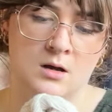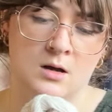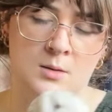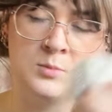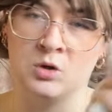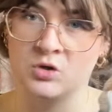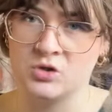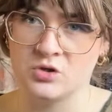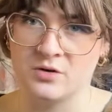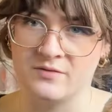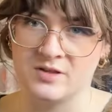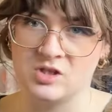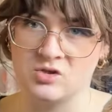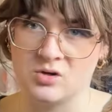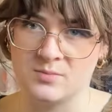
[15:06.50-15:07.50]
I'm not sure if
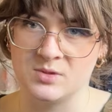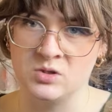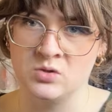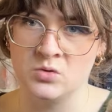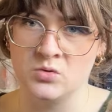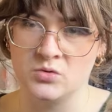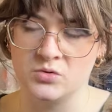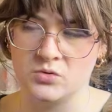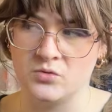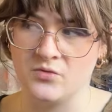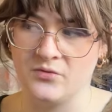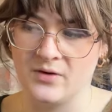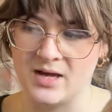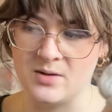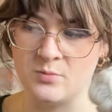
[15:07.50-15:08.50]
it's Drops Nord or
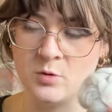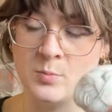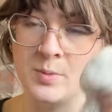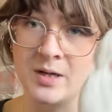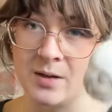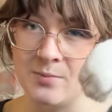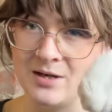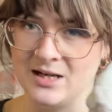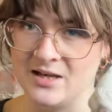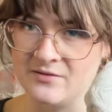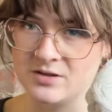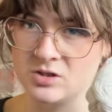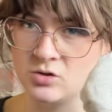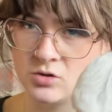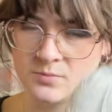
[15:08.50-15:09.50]
Fable, but I believe
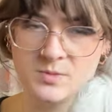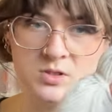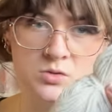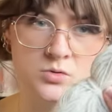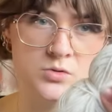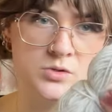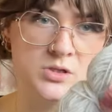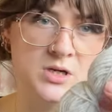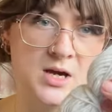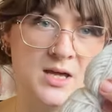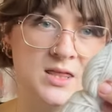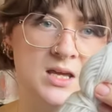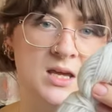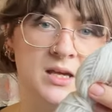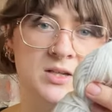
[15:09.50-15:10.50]
it's Drops Nord. I
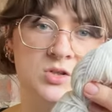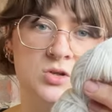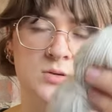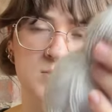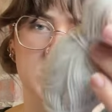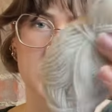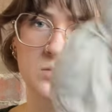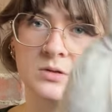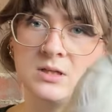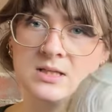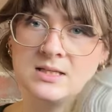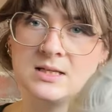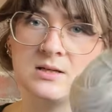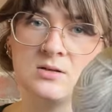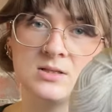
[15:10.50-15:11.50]
think it's Drops Nord because
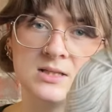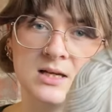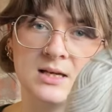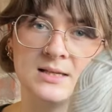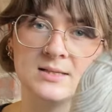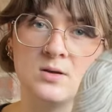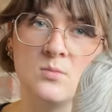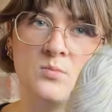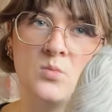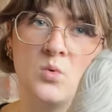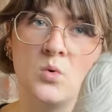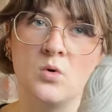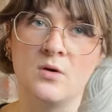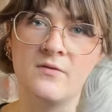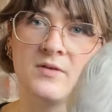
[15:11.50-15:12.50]
it looks like it's got
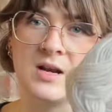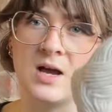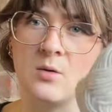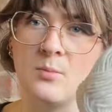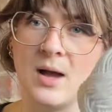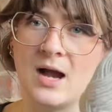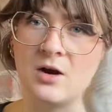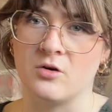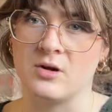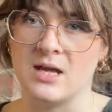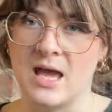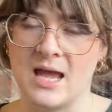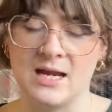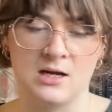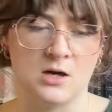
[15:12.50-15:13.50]
more of an alpaca-y
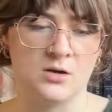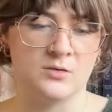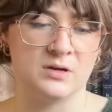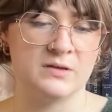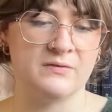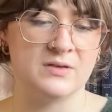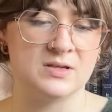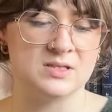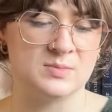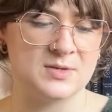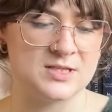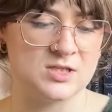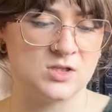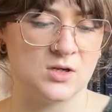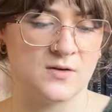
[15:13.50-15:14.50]
halo and it feels a
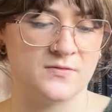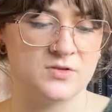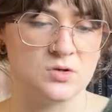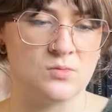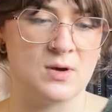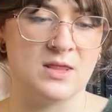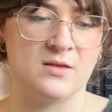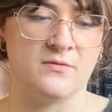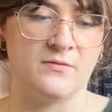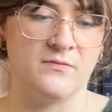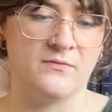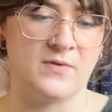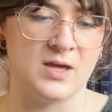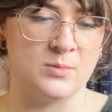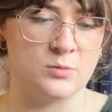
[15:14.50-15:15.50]
bit softer, where the
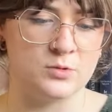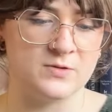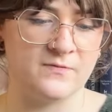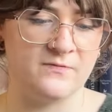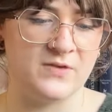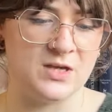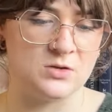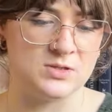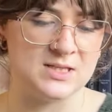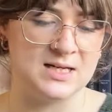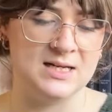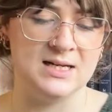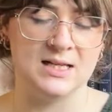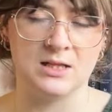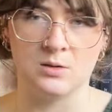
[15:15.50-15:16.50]
Fable feels a
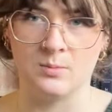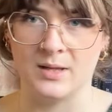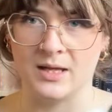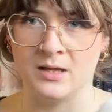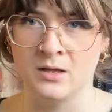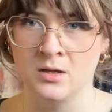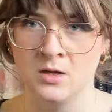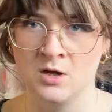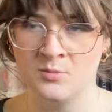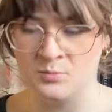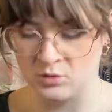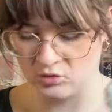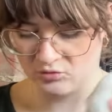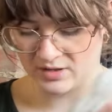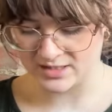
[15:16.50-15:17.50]
little bit
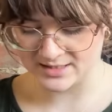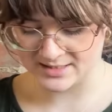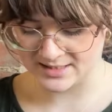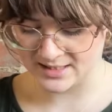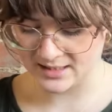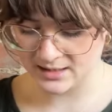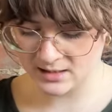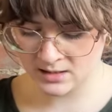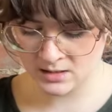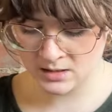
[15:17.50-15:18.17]
more rustic.